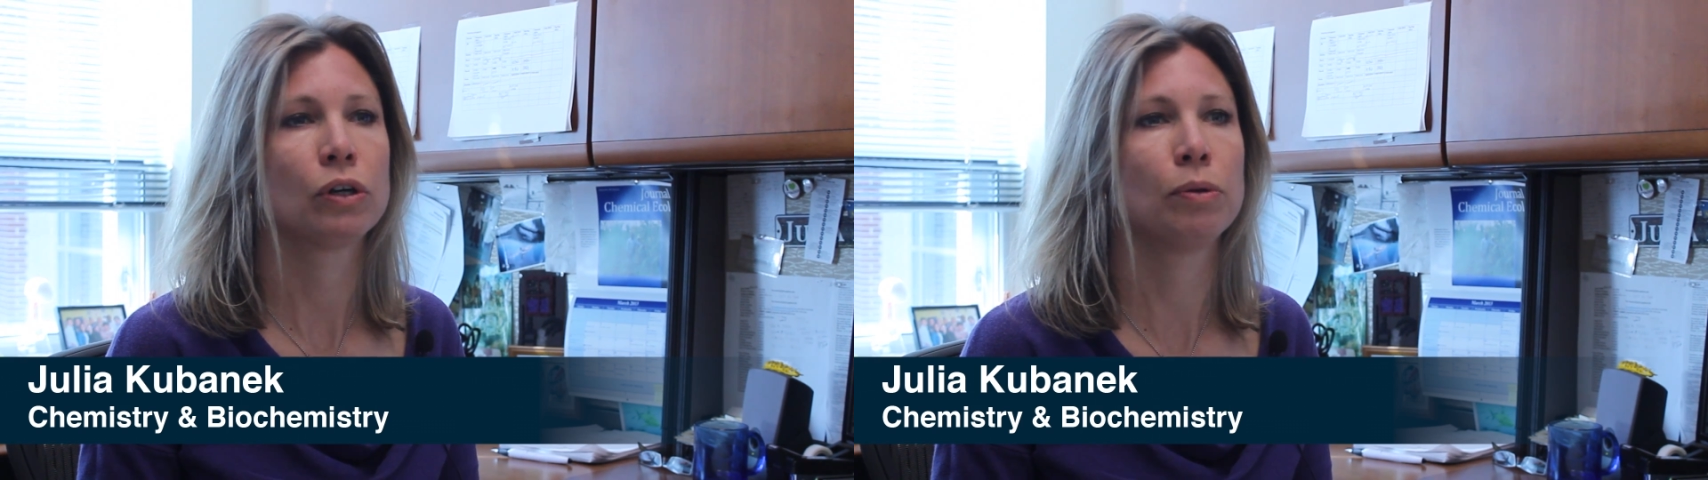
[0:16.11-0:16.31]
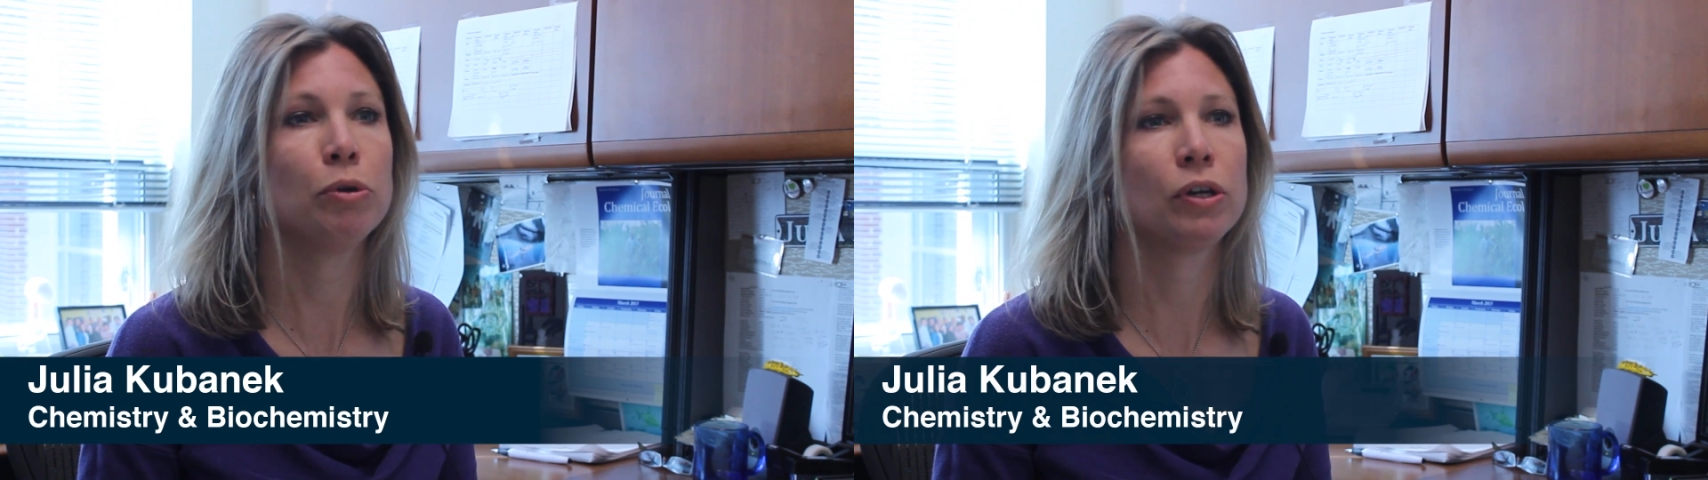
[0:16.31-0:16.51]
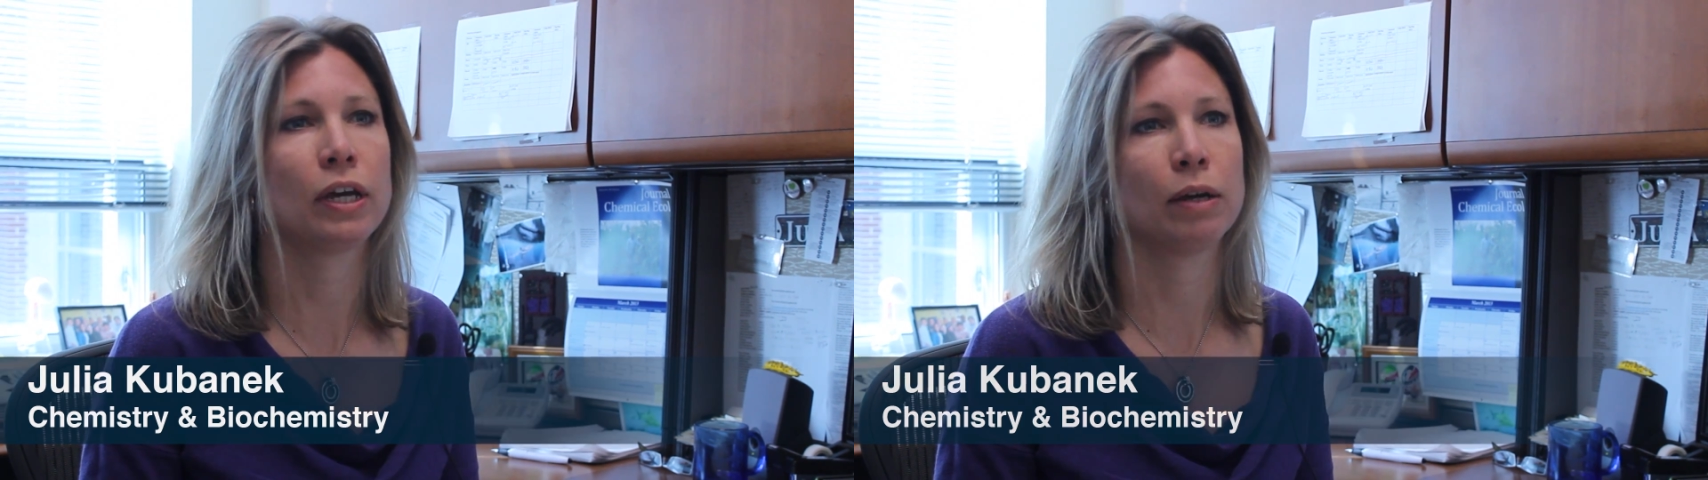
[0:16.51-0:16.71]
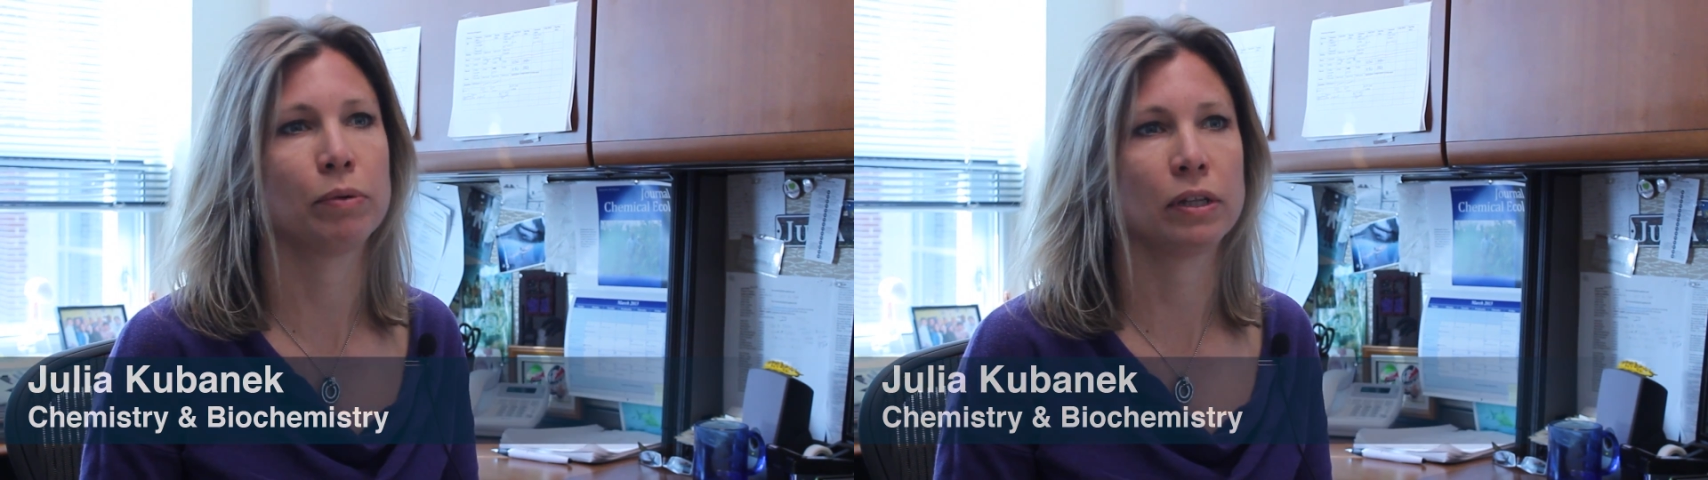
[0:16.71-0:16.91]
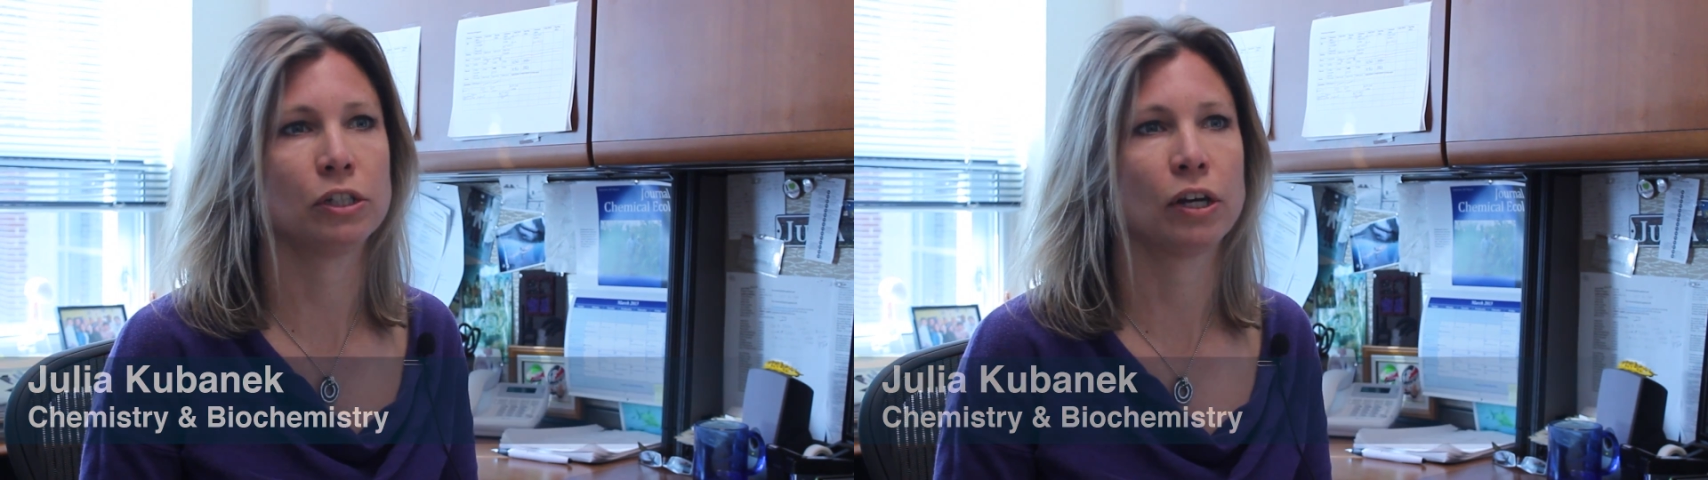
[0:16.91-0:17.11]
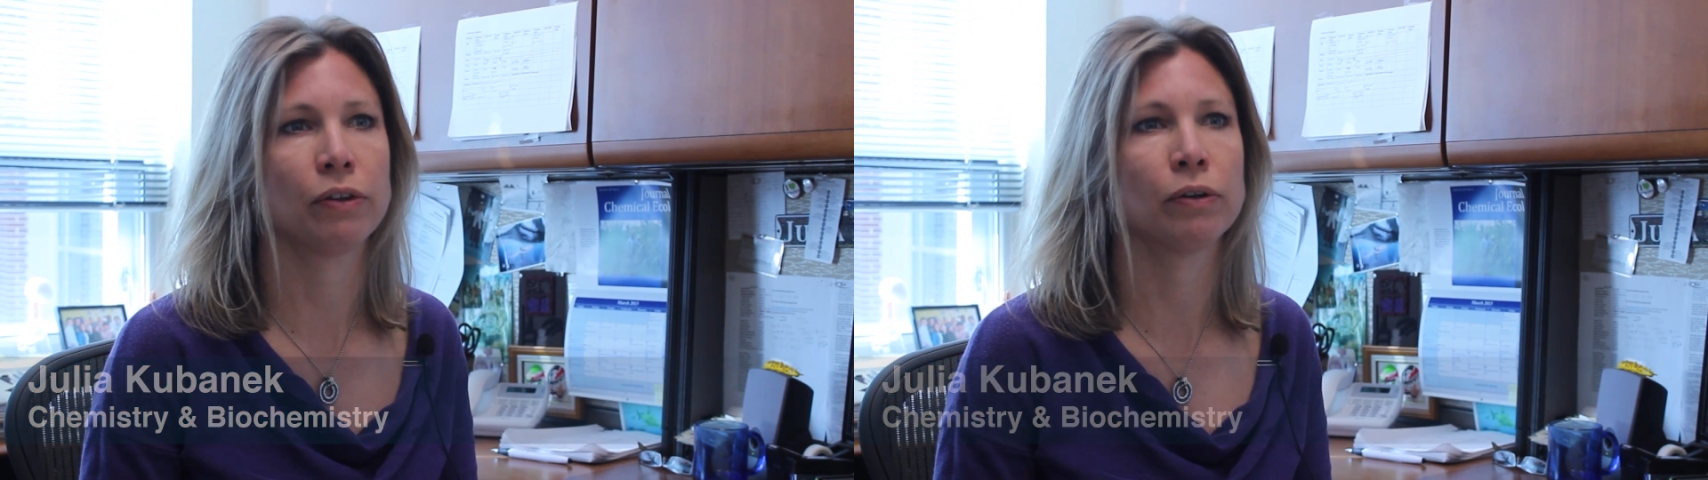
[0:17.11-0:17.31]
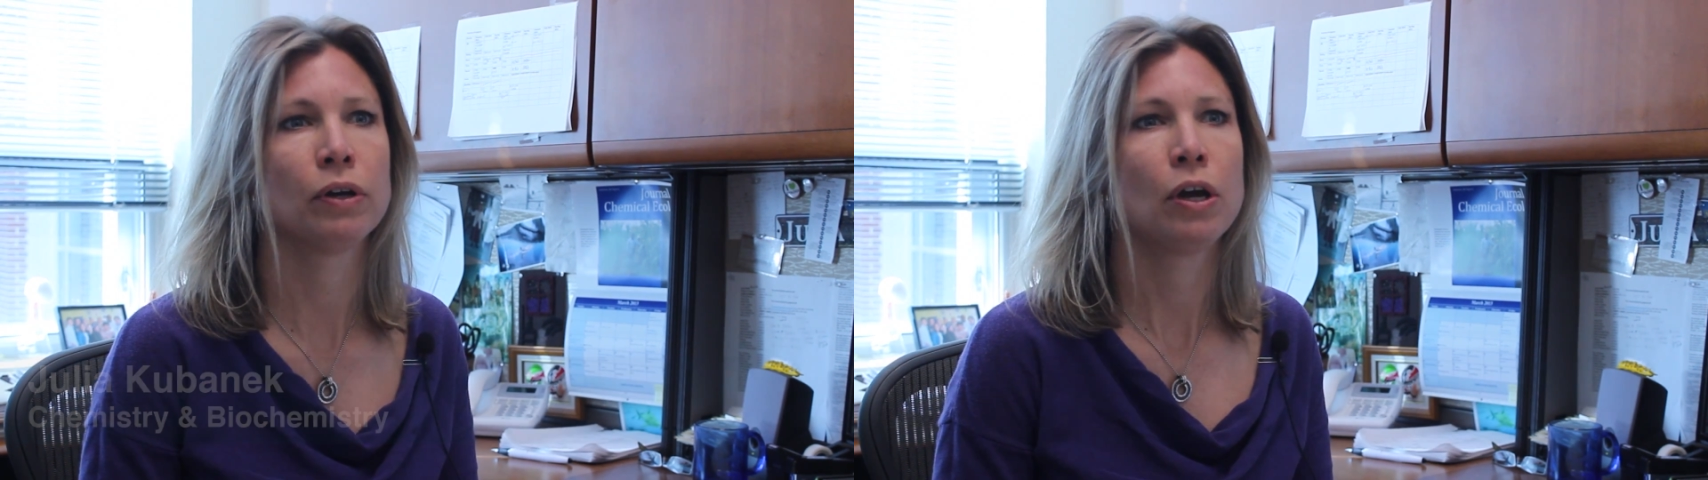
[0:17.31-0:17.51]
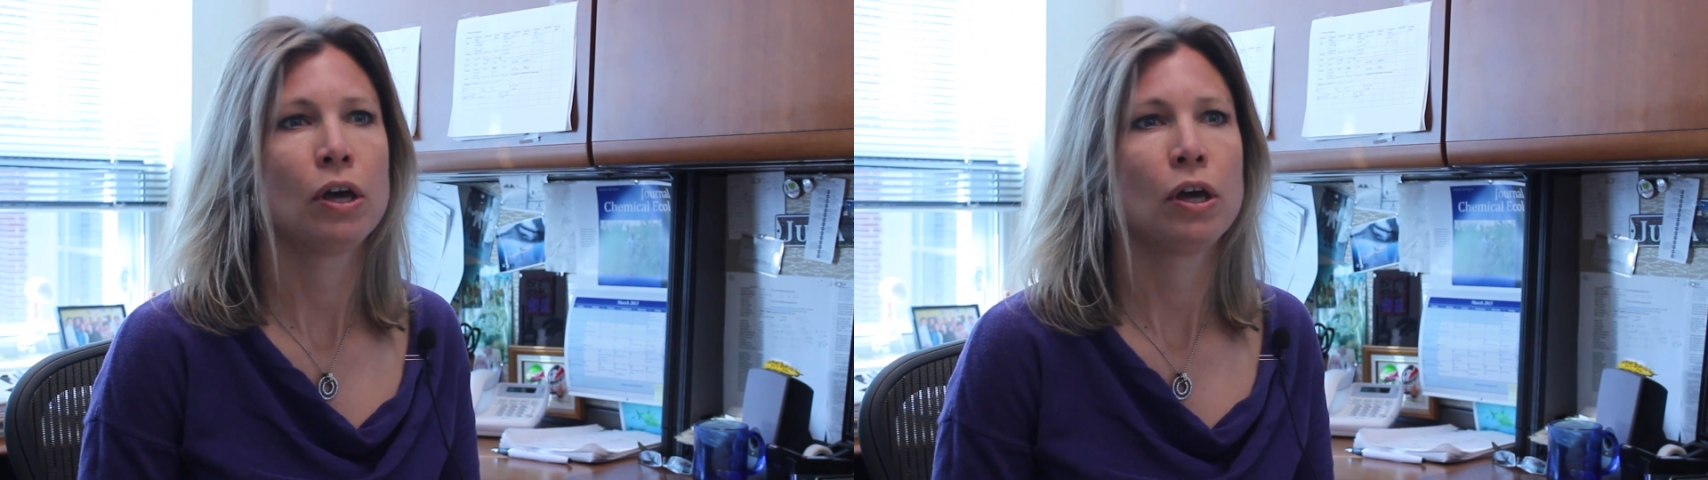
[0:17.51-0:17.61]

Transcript: communicate with each other.